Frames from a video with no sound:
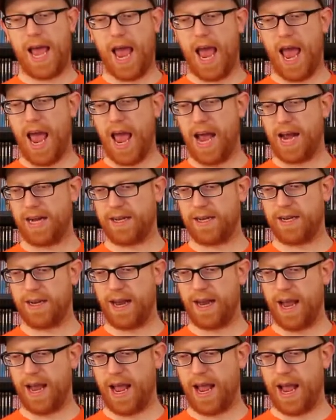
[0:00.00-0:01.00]

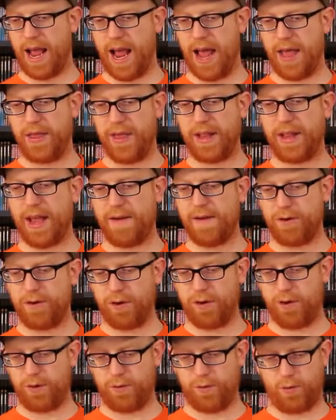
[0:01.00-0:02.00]
And and they
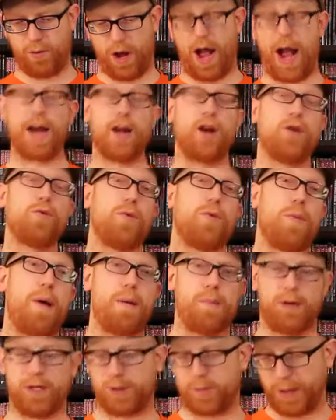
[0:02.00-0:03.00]
never, I don't
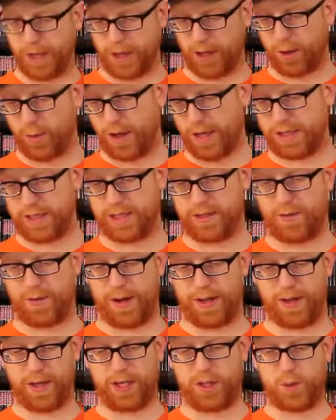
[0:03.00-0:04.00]
remember, it's been a little while since I've
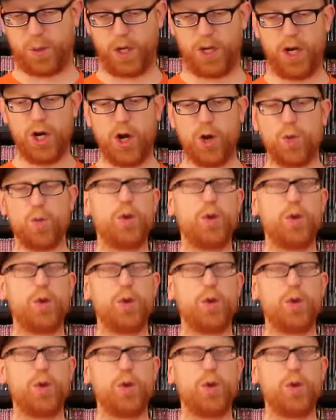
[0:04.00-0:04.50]
read this one,